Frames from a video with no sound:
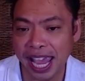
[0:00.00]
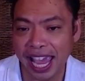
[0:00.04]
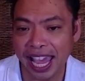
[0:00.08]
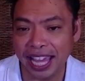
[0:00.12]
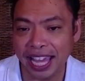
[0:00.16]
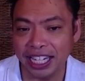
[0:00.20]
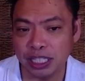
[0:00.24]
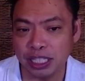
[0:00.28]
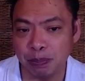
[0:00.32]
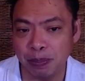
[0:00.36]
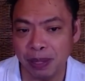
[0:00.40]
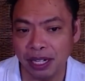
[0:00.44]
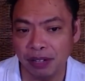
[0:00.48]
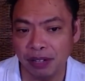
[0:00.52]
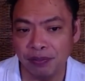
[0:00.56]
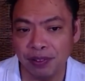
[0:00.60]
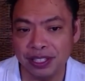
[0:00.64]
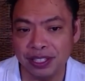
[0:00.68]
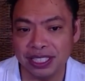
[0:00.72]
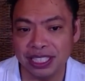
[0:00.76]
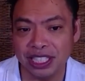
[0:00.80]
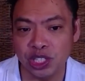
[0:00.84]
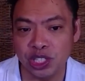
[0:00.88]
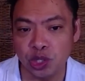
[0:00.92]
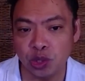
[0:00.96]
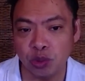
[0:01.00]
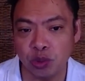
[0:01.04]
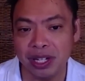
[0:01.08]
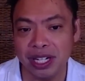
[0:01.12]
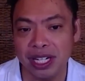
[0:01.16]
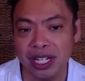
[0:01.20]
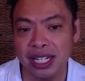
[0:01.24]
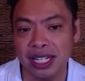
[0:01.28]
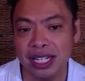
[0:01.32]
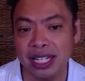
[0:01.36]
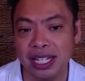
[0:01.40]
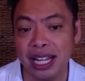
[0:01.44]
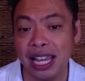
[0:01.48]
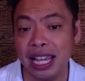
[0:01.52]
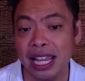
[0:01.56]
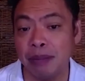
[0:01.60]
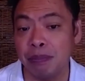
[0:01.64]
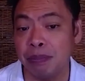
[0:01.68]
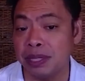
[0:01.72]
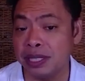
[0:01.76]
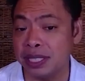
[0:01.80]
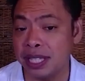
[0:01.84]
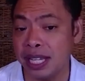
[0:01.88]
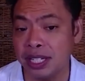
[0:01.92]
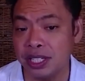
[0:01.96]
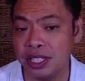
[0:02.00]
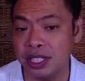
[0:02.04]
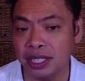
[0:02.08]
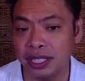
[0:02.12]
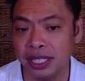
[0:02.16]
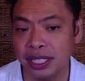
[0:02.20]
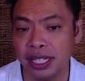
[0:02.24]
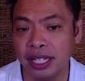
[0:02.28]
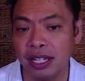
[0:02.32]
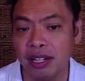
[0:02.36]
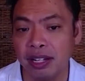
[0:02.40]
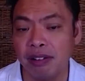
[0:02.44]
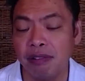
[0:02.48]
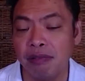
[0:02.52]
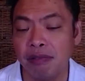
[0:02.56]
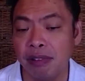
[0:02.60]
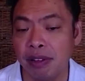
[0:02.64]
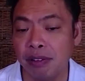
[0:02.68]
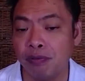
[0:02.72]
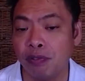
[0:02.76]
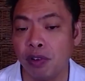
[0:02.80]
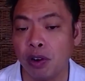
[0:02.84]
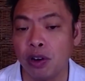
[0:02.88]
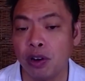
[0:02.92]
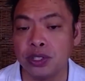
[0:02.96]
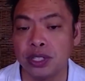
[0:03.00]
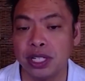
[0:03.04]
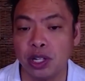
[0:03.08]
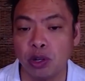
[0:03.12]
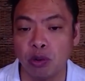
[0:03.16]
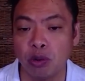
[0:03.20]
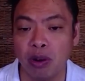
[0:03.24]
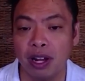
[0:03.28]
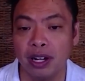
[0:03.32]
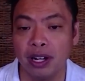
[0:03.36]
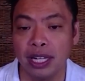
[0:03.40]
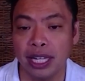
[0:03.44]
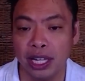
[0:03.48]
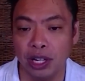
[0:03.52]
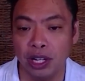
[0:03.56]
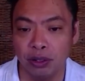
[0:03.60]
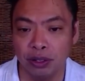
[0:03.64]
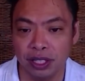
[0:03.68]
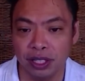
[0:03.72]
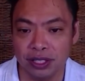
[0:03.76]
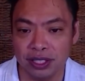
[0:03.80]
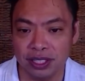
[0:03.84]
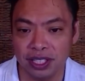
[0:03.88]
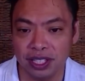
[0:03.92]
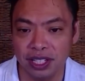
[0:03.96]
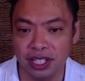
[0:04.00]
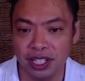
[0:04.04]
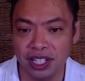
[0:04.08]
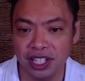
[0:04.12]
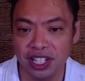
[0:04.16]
and its benefits in treating and potentially reversing chronic illness.